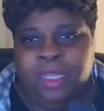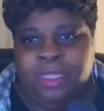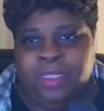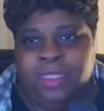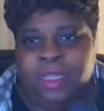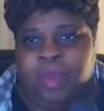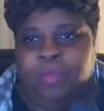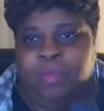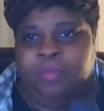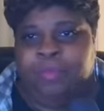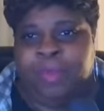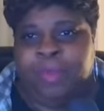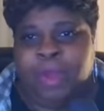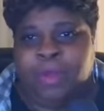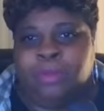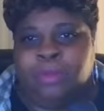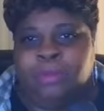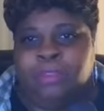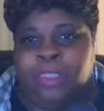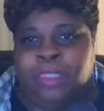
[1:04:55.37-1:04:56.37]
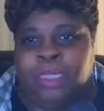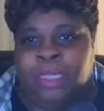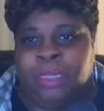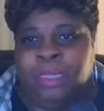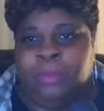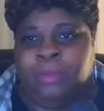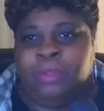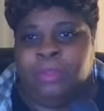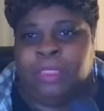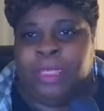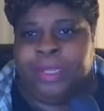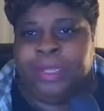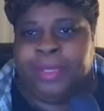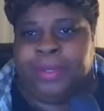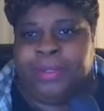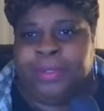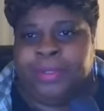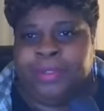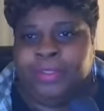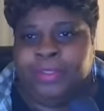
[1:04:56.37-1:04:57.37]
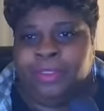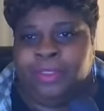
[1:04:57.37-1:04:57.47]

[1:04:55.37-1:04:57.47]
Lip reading: Them burnt up dinner.